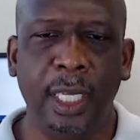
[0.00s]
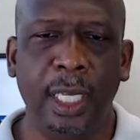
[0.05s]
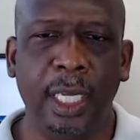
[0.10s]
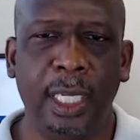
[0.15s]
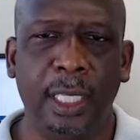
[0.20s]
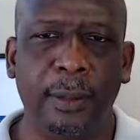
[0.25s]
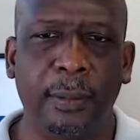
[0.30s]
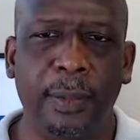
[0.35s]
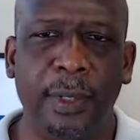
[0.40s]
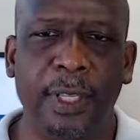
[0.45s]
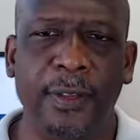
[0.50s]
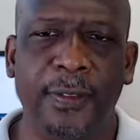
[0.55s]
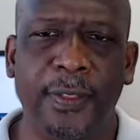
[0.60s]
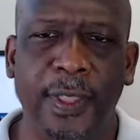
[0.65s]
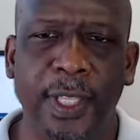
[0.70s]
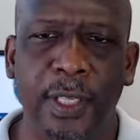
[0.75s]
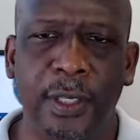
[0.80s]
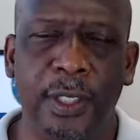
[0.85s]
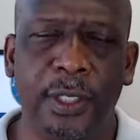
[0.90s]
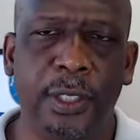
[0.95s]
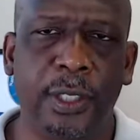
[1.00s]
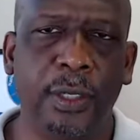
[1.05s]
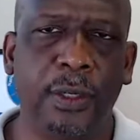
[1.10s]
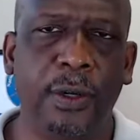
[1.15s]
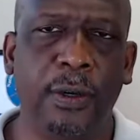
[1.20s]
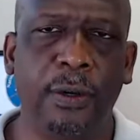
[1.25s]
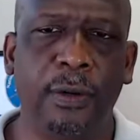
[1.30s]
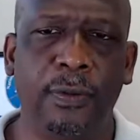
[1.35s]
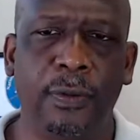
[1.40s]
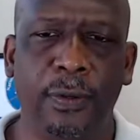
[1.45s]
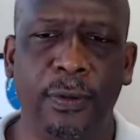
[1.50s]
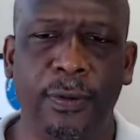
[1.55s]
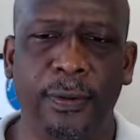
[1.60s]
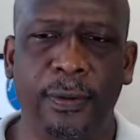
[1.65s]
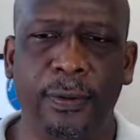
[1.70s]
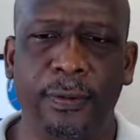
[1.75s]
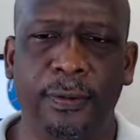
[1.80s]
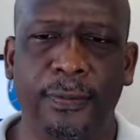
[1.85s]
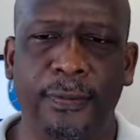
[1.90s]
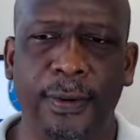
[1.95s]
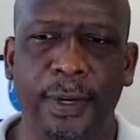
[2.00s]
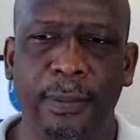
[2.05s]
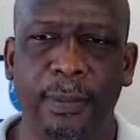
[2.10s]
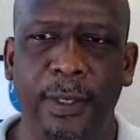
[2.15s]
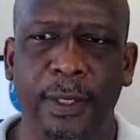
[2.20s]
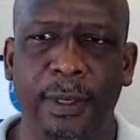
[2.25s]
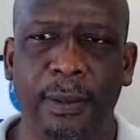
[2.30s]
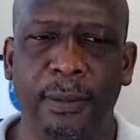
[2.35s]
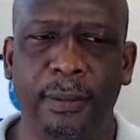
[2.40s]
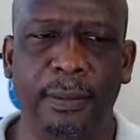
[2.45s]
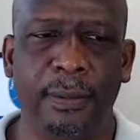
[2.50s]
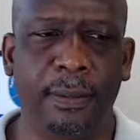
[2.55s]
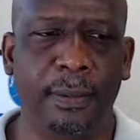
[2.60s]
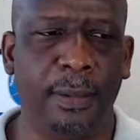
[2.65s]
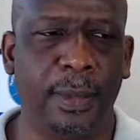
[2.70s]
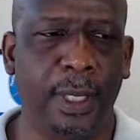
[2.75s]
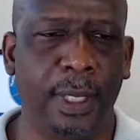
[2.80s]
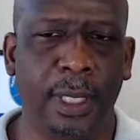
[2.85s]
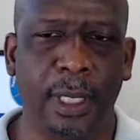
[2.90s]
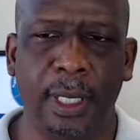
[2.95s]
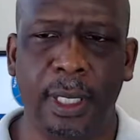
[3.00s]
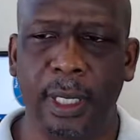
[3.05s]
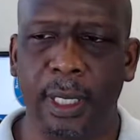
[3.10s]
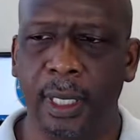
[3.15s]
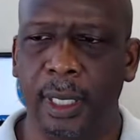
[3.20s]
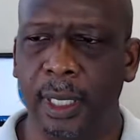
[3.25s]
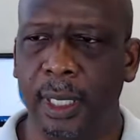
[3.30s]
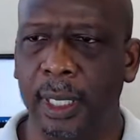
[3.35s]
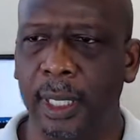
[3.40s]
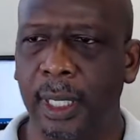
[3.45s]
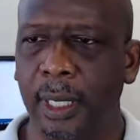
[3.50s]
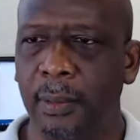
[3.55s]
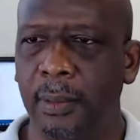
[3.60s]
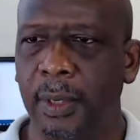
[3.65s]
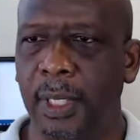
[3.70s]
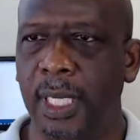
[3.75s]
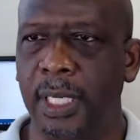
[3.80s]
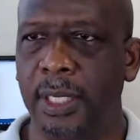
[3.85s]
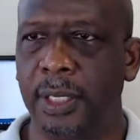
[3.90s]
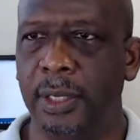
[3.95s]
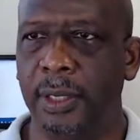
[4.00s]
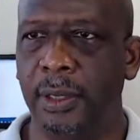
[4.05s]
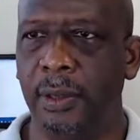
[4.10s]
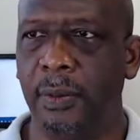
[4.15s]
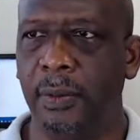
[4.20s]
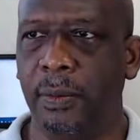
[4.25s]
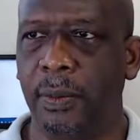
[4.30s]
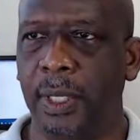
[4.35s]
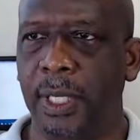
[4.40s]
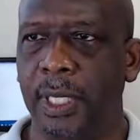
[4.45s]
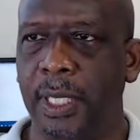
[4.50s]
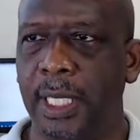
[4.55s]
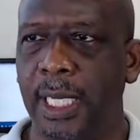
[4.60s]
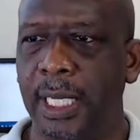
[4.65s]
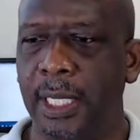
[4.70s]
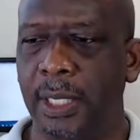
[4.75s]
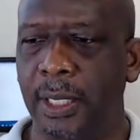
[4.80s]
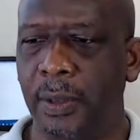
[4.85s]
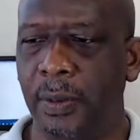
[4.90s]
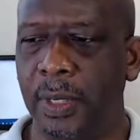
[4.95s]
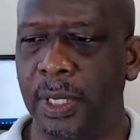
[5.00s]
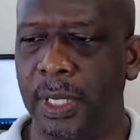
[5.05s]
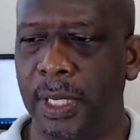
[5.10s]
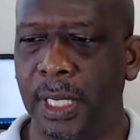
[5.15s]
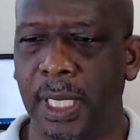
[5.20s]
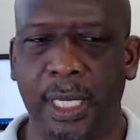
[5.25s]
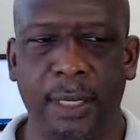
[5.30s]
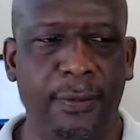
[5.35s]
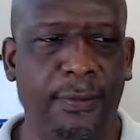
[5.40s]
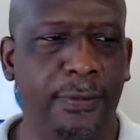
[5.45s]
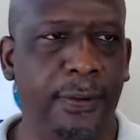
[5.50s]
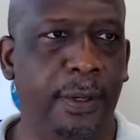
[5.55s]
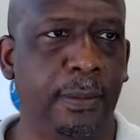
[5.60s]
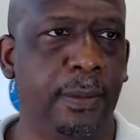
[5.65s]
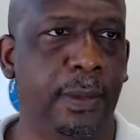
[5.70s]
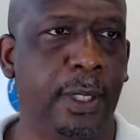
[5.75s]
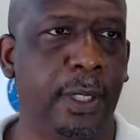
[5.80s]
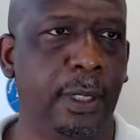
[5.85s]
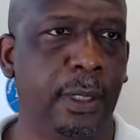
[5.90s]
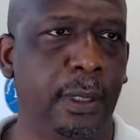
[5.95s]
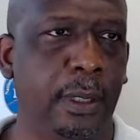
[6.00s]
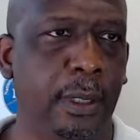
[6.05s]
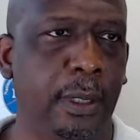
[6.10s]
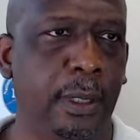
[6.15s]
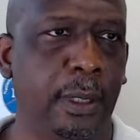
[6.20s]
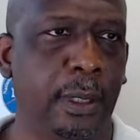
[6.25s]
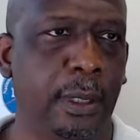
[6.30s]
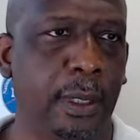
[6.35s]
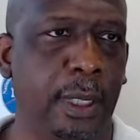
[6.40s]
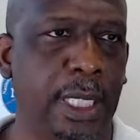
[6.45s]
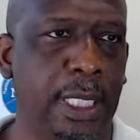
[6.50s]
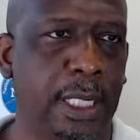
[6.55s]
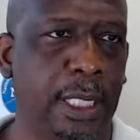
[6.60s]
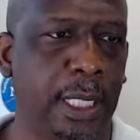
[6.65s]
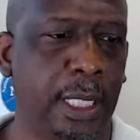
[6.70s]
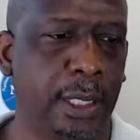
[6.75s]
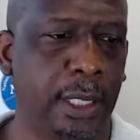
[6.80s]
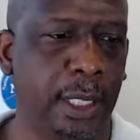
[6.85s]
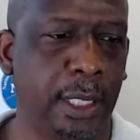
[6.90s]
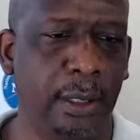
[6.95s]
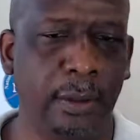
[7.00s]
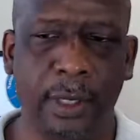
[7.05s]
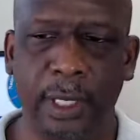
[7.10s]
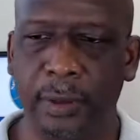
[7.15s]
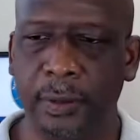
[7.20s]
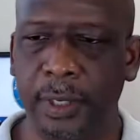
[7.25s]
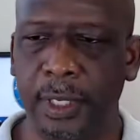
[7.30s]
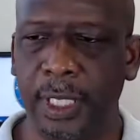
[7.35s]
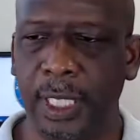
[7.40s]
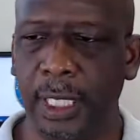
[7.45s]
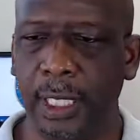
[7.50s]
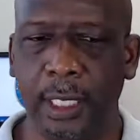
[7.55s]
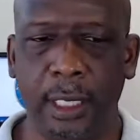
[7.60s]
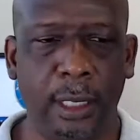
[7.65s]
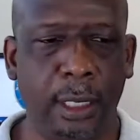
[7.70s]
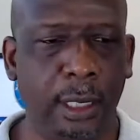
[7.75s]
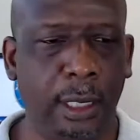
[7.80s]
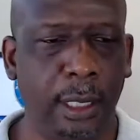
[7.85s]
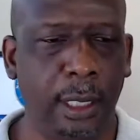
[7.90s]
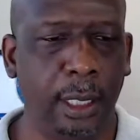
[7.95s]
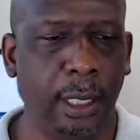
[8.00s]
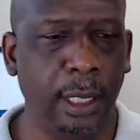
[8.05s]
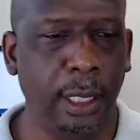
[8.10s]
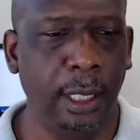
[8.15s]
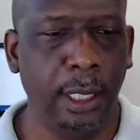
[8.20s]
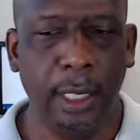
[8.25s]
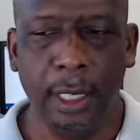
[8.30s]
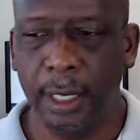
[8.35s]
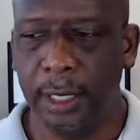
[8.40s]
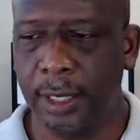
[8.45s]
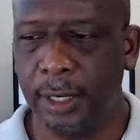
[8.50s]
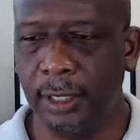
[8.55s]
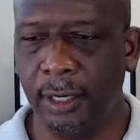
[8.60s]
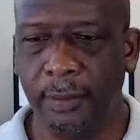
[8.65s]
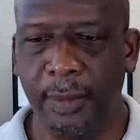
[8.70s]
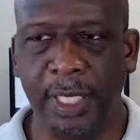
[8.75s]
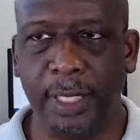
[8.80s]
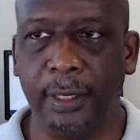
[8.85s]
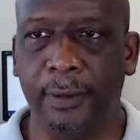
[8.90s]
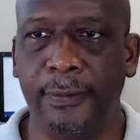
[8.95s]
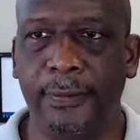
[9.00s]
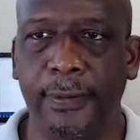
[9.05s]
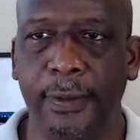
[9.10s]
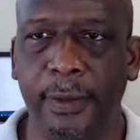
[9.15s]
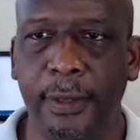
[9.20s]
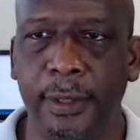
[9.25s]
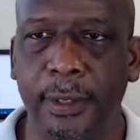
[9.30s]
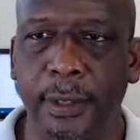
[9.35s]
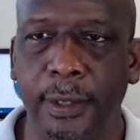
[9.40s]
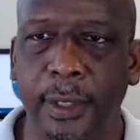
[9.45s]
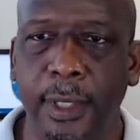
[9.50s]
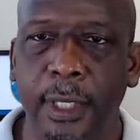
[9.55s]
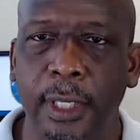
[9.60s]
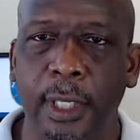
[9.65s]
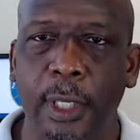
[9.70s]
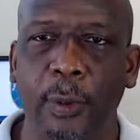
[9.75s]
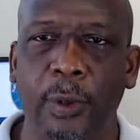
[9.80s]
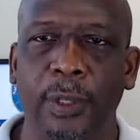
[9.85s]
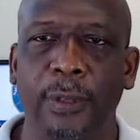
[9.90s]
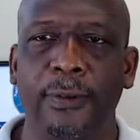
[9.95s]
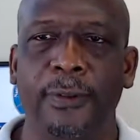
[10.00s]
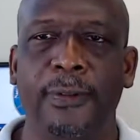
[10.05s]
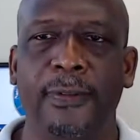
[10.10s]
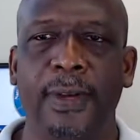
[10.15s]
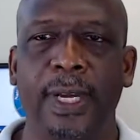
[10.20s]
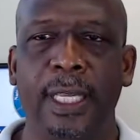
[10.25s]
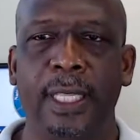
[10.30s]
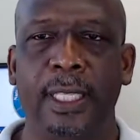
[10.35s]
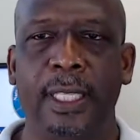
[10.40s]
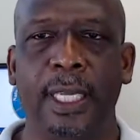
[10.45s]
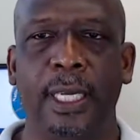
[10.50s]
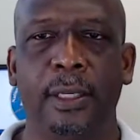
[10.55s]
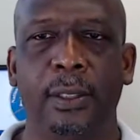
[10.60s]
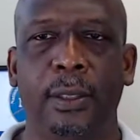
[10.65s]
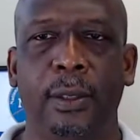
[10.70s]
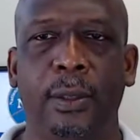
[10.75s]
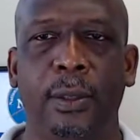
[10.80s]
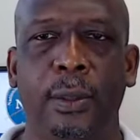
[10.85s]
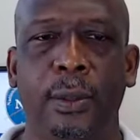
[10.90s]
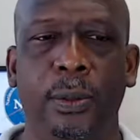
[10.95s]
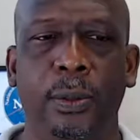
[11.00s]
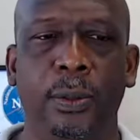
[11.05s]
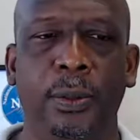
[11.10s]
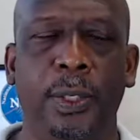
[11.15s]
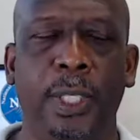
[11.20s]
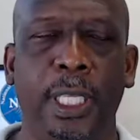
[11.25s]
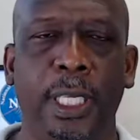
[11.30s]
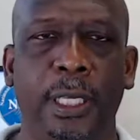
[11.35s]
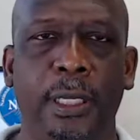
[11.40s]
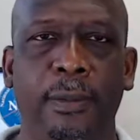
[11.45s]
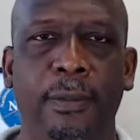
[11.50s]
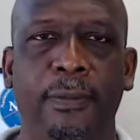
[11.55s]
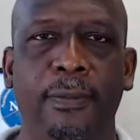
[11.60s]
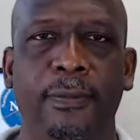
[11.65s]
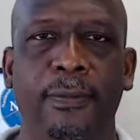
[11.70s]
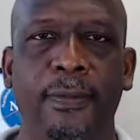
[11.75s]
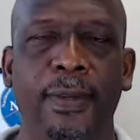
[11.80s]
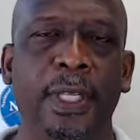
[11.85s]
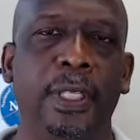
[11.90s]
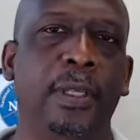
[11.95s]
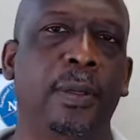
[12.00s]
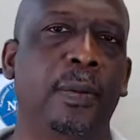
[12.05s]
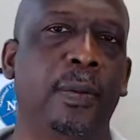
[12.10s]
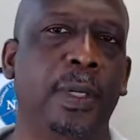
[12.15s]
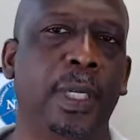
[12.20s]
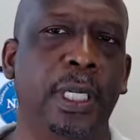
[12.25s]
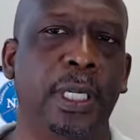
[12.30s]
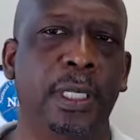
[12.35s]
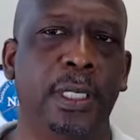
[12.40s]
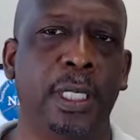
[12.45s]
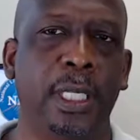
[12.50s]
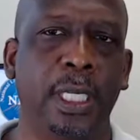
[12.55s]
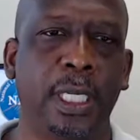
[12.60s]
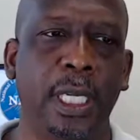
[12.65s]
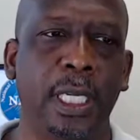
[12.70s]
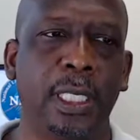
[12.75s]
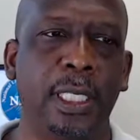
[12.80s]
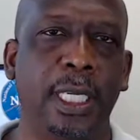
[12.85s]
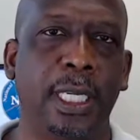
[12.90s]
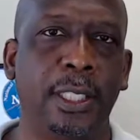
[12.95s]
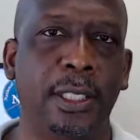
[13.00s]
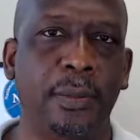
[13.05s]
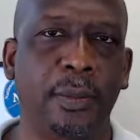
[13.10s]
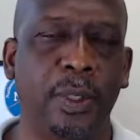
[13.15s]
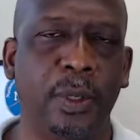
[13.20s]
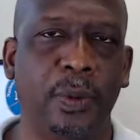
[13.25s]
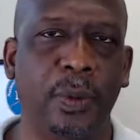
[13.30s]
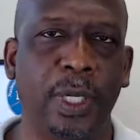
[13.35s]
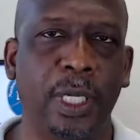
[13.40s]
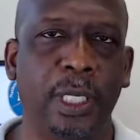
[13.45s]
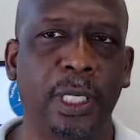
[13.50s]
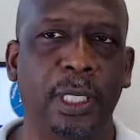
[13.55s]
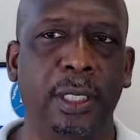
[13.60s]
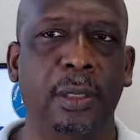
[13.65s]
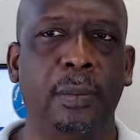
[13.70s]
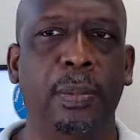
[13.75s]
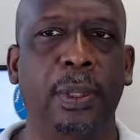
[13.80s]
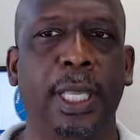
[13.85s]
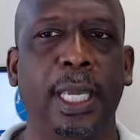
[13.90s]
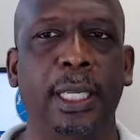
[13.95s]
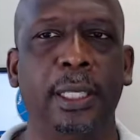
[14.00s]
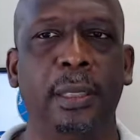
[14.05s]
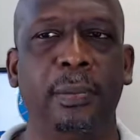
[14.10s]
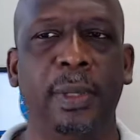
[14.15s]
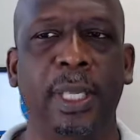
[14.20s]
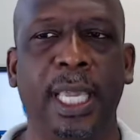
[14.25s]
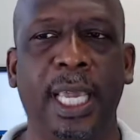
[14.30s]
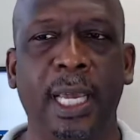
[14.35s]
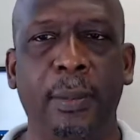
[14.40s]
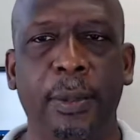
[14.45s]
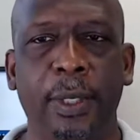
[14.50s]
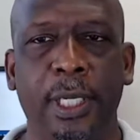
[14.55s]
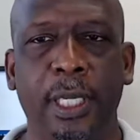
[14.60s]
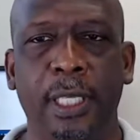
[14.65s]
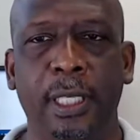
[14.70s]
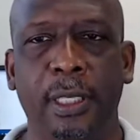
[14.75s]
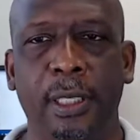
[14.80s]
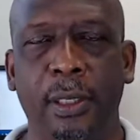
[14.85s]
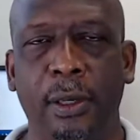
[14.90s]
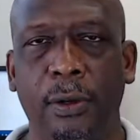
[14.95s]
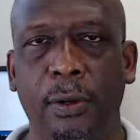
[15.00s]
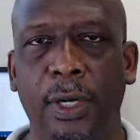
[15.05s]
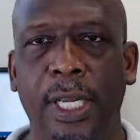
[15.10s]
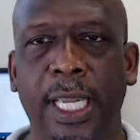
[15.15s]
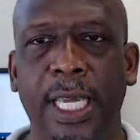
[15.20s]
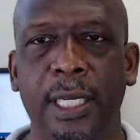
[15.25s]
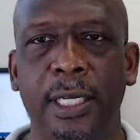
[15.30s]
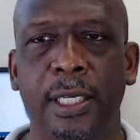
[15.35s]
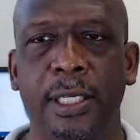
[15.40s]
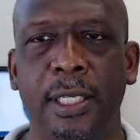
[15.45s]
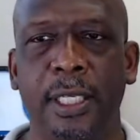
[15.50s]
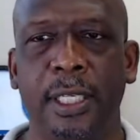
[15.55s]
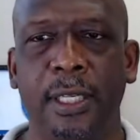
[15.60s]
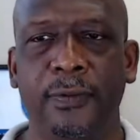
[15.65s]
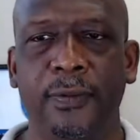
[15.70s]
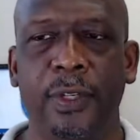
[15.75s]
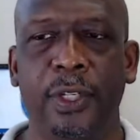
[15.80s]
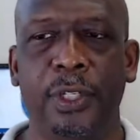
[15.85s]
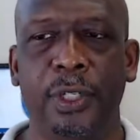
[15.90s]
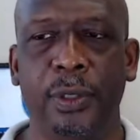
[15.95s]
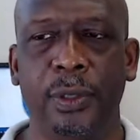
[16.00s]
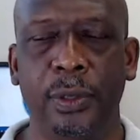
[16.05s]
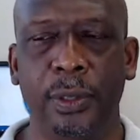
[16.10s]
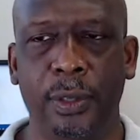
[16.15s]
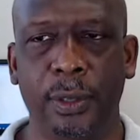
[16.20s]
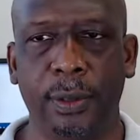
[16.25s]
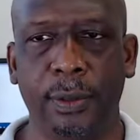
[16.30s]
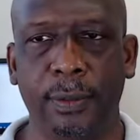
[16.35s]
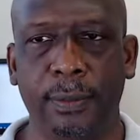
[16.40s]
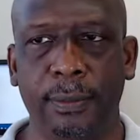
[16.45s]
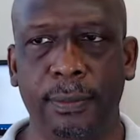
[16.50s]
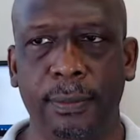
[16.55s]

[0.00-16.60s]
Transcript: I believe Thales took over from them. I'm not sure where that noise came from there. That's kind of irritating. Sorry about that, folks. You want to find out who the vendor is and contact them directly and apply to be an applicant or an agency if you choose to.